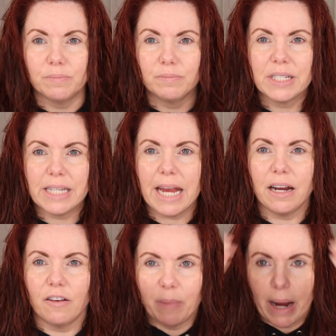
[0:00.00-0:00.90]
state
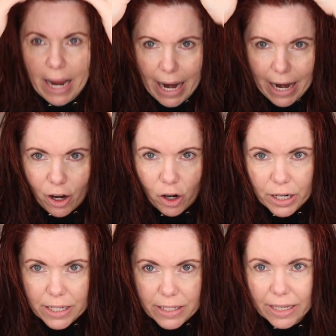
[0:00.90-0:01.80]
of my hair
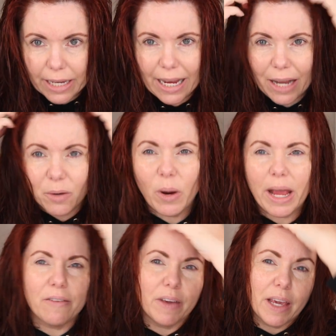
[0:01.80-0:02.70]
is like kind of
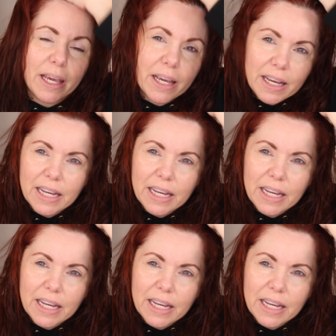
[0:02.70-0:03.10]
wavy.